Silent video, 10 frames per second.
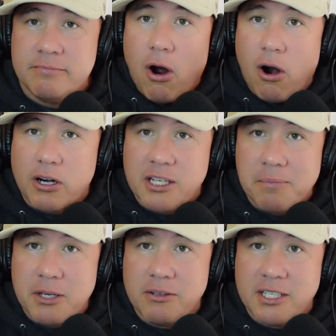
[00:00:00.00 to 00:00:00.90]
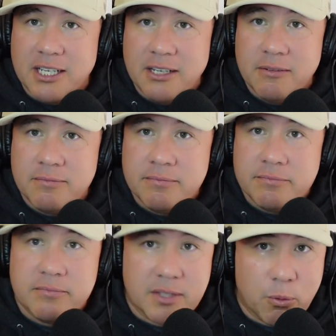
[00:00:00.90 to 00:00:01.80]
our community,
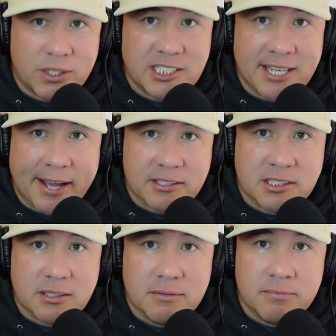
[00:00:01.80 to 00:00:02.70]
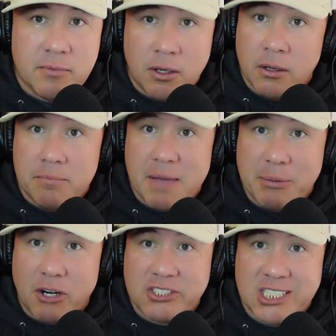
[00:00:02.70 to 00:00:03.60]
and then what's next?
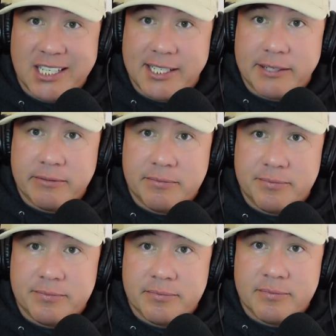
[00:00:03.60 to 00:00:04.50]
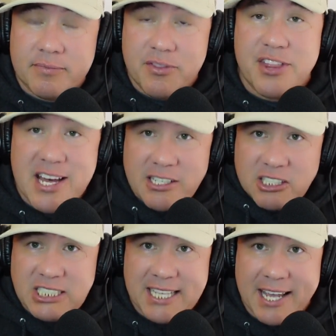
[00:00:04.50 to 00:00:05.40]
Maybe our city, then our
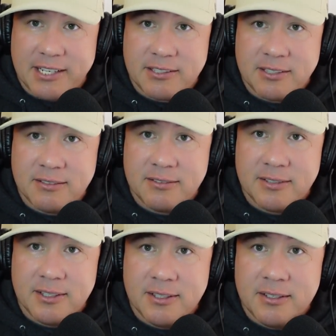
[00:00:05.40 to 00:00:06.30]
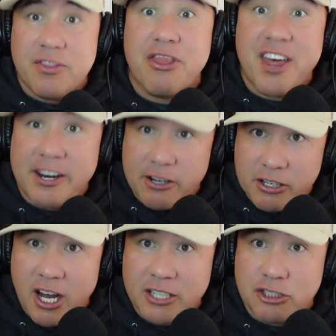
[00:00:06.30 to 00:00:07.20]
state, then our
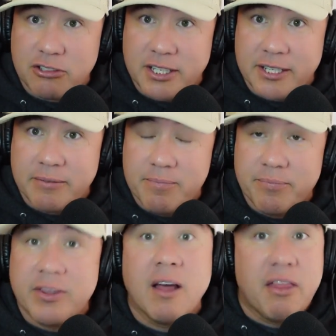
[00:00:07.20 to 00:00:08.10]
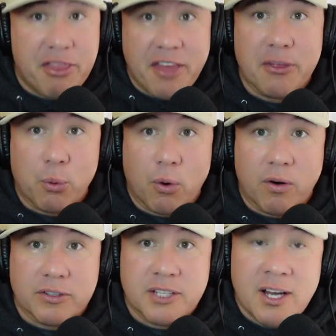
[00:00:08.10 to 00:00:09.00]
country, then the
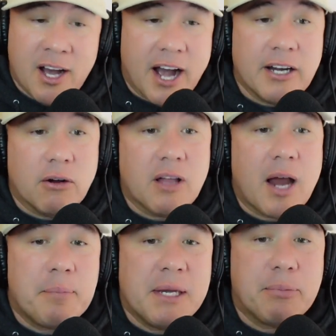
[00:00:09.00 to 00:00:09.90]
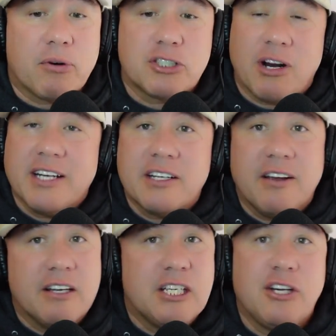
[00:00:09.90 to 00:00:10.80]
world. I know a lot of people are trying to
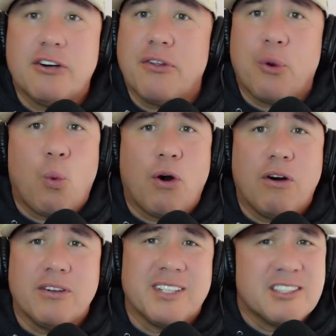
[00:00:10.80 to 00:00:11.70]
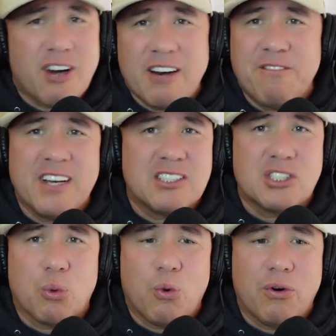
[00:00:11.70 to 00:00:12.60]
cure the world and try to fix
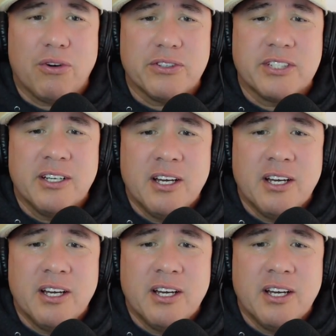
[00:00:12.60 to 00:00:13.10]
the world.